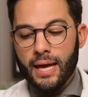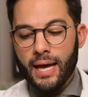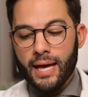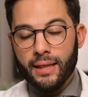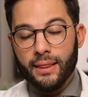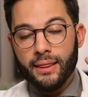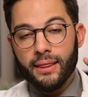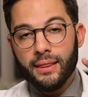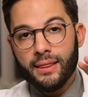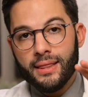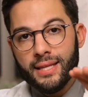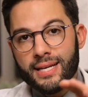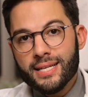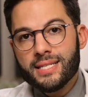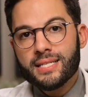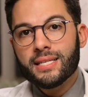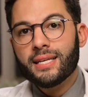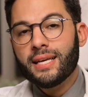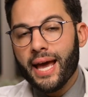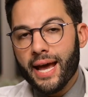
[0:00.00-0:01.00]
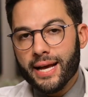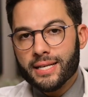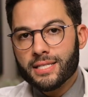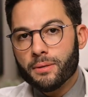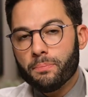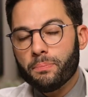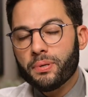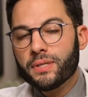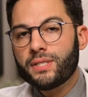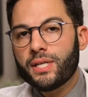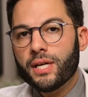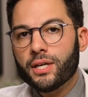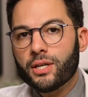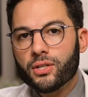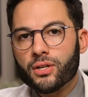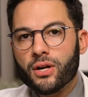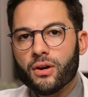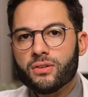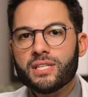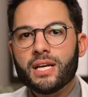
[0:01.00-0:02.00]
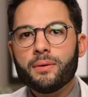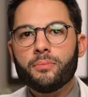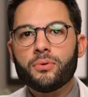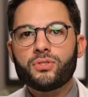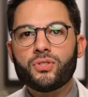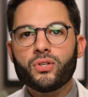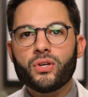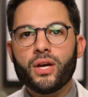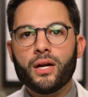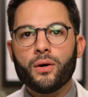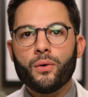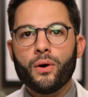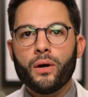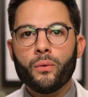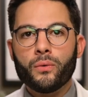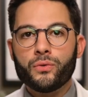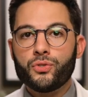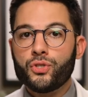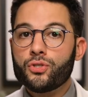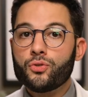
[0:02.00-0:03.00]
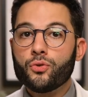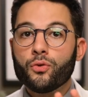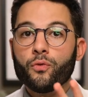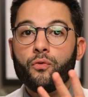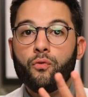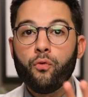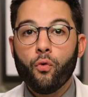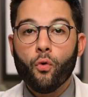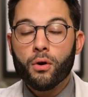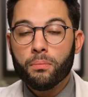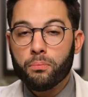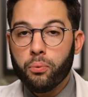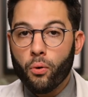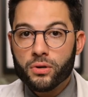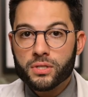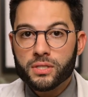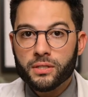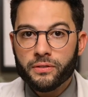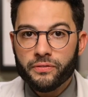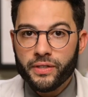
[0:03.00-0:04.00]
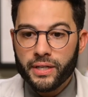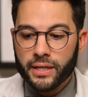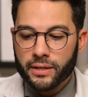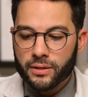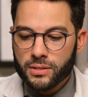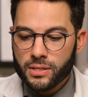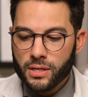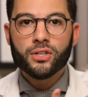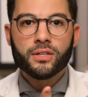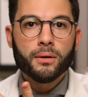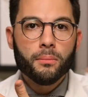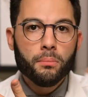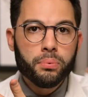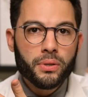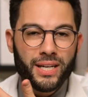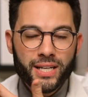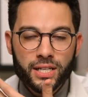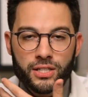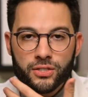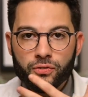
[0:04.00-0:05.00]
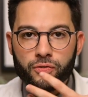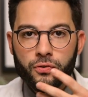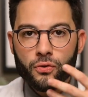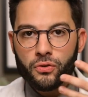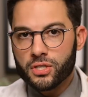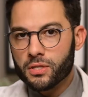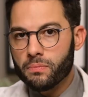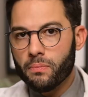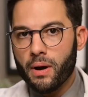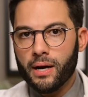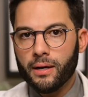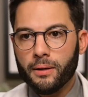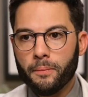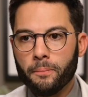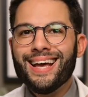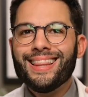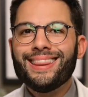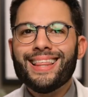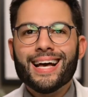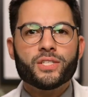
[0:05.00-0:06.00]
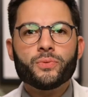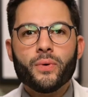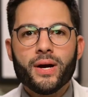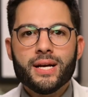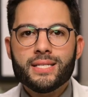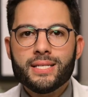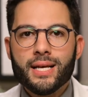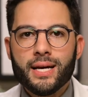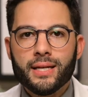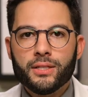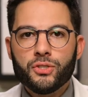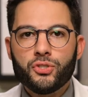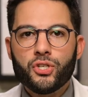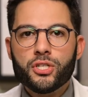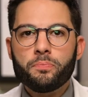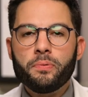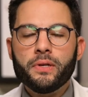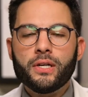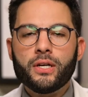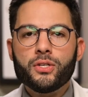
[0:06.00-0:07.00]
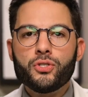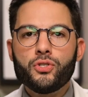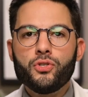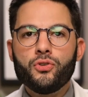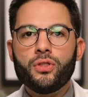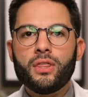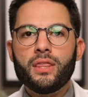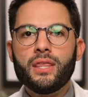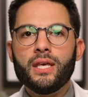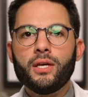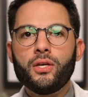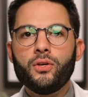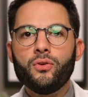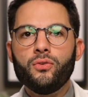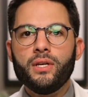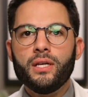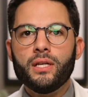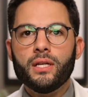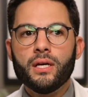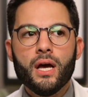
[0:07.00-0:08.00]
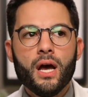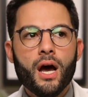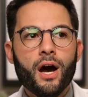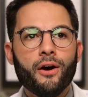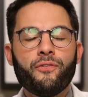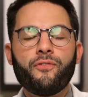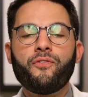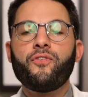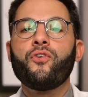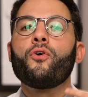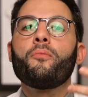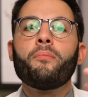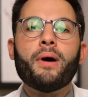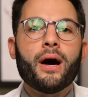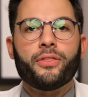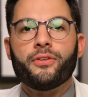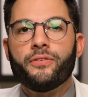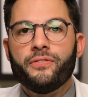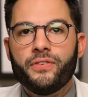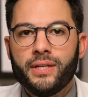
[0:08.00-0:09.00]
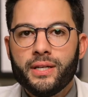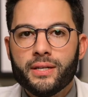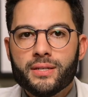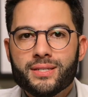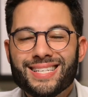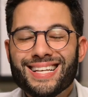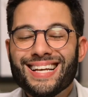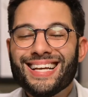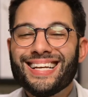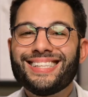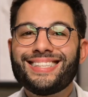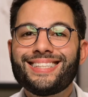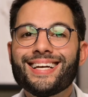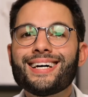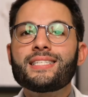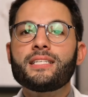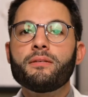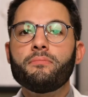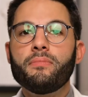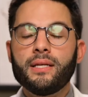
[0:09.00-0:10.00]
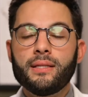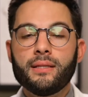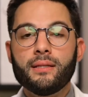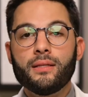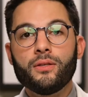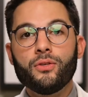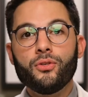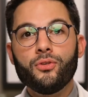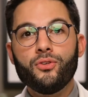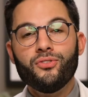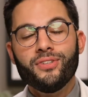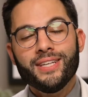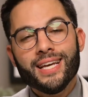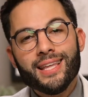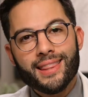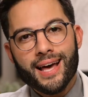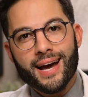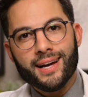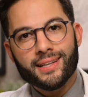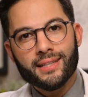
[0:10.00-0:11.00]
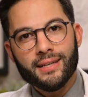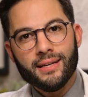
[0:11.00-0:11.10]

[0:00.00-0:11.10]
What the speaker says: In this case in particular, I was able to get away with just doing 4 porcelain veneers to complete his full smile. That's why I said, just because you think you need a full mouth of veneers, it doesn't mean you need that.